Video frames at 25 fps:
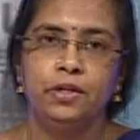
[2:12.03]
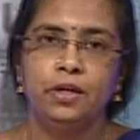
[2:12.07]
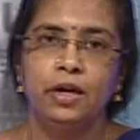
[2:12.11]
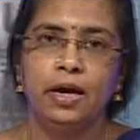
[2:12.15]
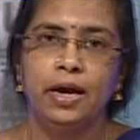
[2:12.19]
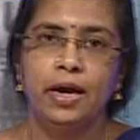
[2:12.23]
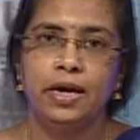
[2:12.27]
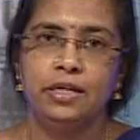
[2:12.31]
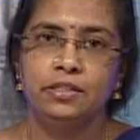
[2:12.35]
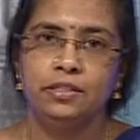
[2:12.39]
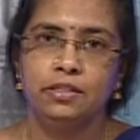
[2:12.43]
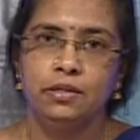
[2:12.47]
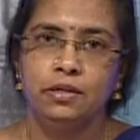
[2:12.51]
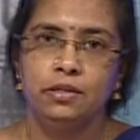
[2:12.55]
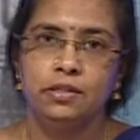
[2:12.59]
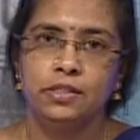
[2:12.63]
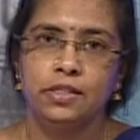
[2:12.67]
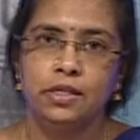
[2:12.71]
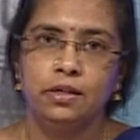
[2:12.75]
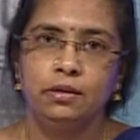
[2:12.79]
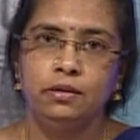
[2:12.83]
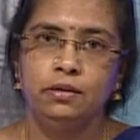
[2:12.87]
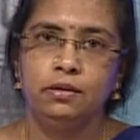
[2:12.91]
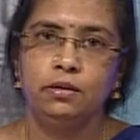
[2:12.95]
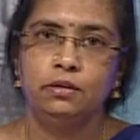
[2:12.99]
As a
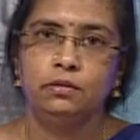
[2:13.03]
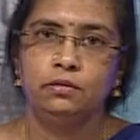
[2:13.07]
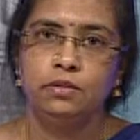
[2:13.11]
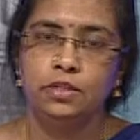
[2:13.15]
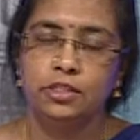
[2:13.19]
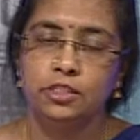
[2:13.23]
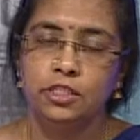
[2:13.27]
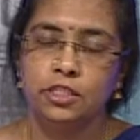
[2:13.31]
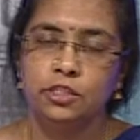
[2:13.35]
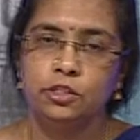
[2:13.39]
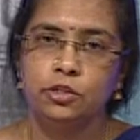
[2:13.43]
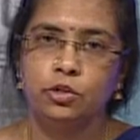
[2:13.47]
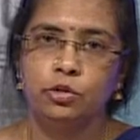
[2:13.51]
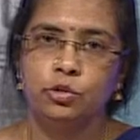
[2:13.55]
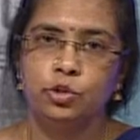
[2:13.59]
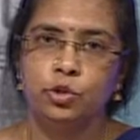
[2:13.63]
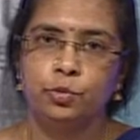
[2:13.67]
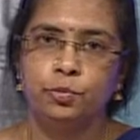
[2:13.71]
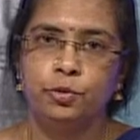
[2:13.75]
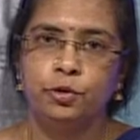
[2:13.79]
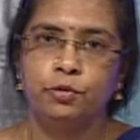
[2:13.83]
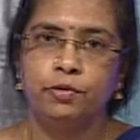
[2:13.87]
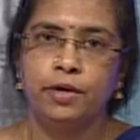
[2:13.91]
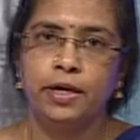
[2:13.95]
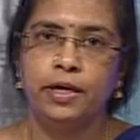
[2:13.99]
result, this is also
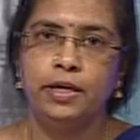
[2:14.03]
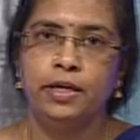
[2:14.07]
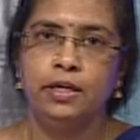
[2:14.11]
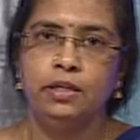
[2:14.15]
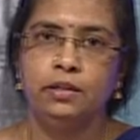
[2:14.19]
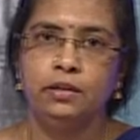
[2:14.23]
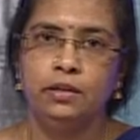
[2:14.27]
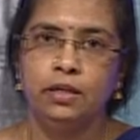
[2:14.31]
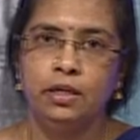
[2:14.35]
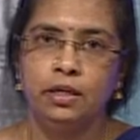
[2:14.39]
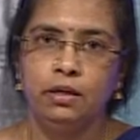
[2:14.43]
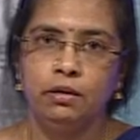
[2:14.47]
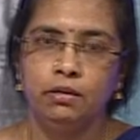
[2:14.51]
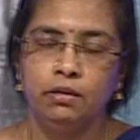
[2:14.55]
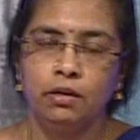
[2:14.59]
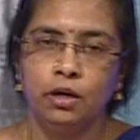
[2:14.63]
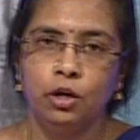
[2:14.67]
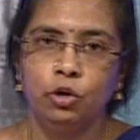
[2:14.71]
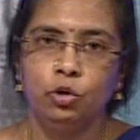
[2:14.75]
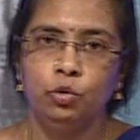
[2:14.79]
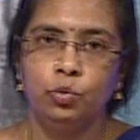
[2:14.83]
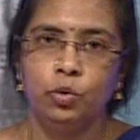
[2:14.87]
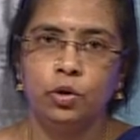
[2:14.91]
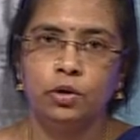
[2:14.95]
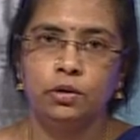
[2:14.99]
providing the
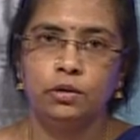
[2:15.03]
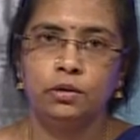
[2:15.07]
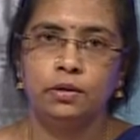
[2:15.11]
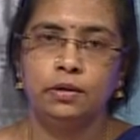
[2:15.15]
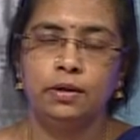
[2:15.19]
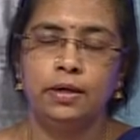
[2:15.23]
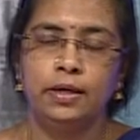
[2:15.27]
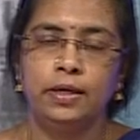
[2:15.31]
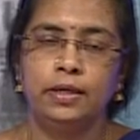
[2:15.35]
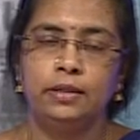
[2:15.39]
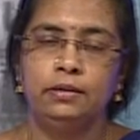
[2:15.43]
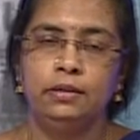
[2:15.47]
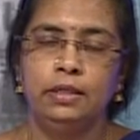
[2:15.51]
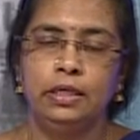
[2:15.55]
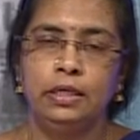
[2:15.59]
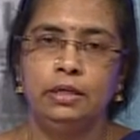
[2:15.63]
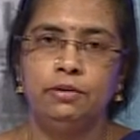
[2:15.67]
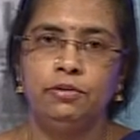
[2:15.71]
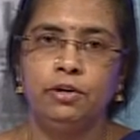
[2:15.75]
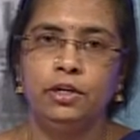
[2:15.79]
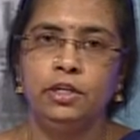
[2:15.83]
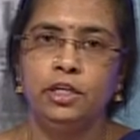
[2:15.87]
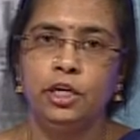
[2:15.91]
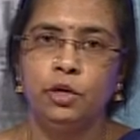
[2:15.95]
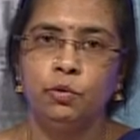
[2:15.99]
groundwater and the
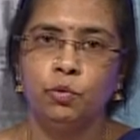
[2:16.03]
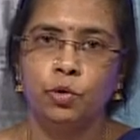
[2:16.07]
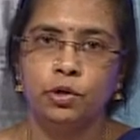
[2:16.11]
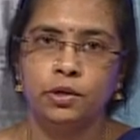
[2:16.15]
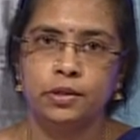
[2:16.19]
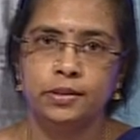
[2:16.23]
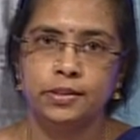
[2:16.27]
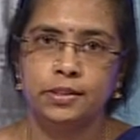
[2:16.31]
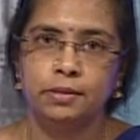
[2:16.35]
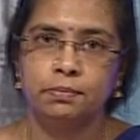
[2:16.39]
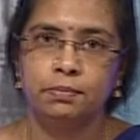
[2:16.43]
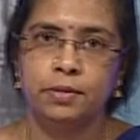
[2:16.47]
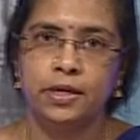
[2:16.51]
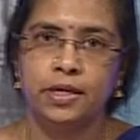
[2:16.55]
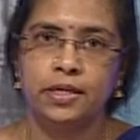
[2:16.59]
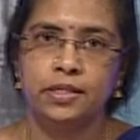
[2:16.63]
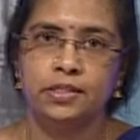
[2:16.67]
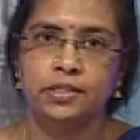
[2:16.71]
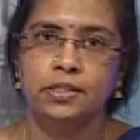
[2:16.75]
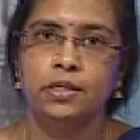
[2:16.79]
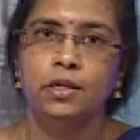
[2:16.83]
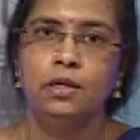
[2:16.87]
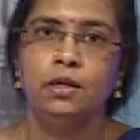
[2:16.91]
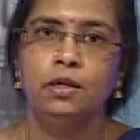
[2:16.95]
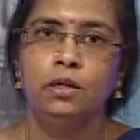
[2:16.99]
drinking water supplies
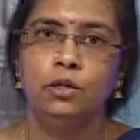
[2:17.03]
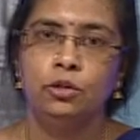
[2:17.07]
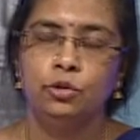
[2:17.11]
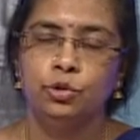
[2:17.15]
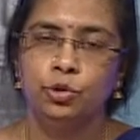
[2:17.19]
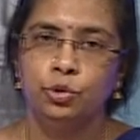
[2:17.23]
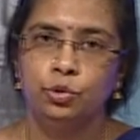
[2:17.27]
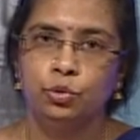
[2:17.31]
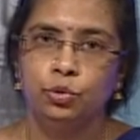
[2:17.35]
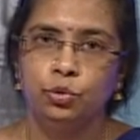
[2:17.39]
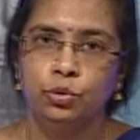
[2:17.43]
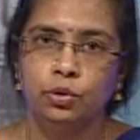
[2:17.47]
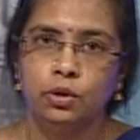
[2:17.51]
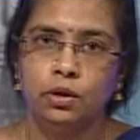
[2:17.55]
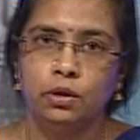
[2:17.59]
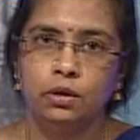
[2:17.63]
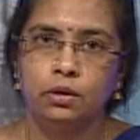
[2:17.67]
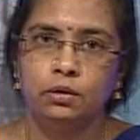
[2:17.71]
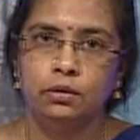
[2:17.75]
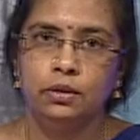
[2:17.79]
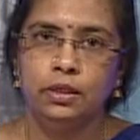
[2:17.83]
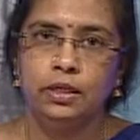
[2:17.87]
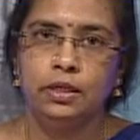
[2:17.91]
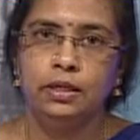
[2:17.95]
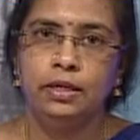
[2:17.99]
to
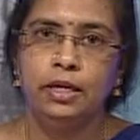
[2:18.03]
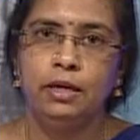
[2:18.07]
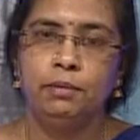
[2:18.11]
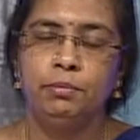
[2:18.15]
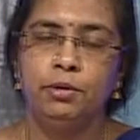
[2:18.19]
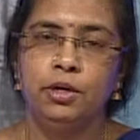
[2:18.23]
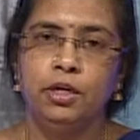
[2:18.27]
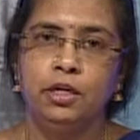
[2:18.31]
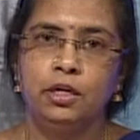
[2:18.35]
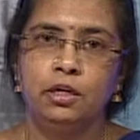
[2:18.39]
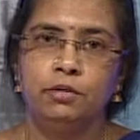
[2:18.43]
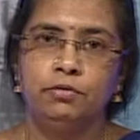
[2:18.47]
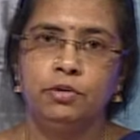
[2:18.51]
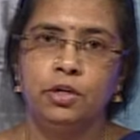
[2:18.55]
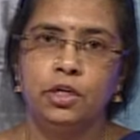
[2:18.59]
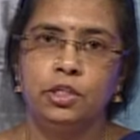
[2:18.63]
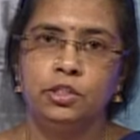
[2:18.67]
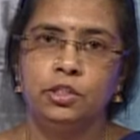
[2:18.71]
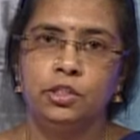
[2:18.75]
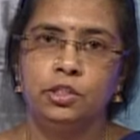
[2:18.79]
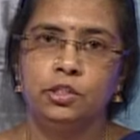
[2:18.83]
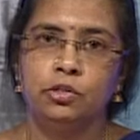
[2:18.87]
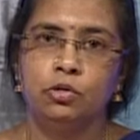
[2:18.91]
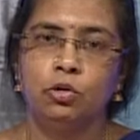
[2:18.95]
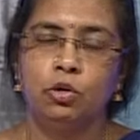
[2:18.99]
the neighboring
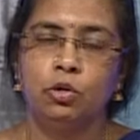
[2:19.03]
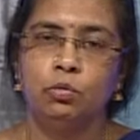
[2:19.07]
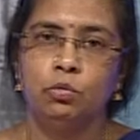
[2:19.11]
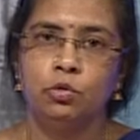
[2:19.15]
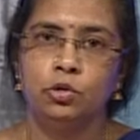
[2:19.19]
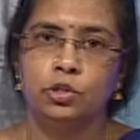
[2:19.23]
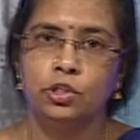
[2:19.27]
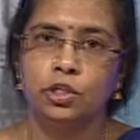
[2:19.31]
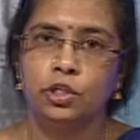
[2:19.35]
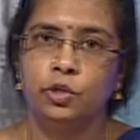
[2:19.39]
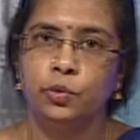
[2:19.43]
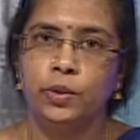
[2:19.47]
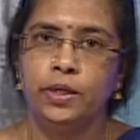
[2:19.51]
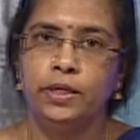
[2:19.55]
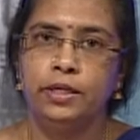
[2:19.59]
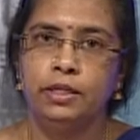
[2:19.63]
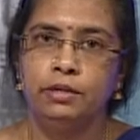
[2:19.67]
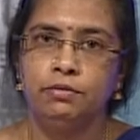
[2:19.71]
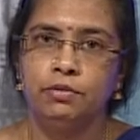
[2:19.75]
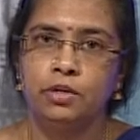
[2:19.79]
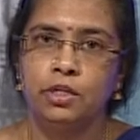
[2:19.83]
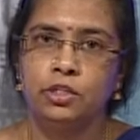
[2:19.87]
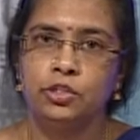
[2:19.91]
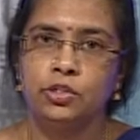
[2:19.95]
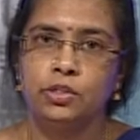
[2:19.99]
villages, almost 20
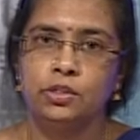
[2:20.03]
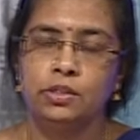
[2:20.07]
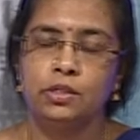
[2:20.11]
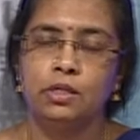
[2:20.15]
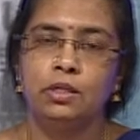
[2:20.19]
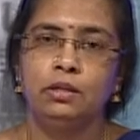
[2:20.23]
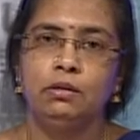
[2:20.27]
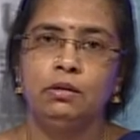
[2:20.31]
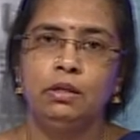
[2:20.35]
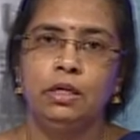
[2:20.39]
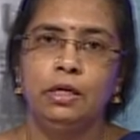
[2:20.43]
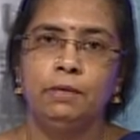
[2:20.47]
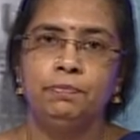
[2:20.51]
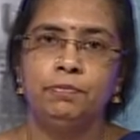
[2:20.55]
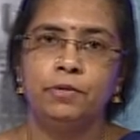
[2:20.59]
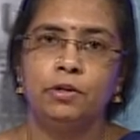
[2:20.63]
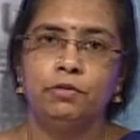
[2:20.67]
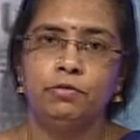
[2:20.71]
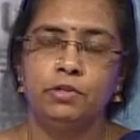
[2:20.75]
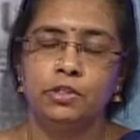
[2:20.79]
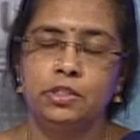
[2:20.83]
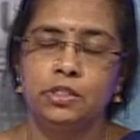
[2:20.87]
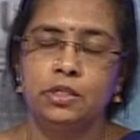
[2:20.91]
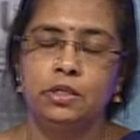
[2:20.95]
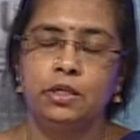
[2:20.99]
villages in the
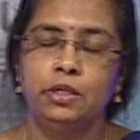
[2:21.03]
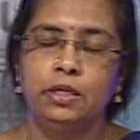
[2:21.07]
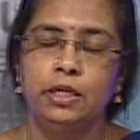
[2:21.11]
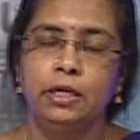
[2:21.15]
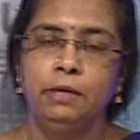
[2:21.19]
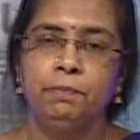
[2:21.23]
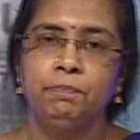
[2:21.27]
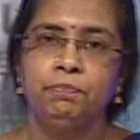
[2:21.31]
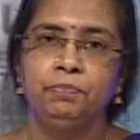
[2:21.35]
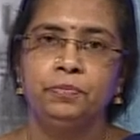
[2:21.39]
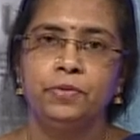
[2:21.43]
vicinity.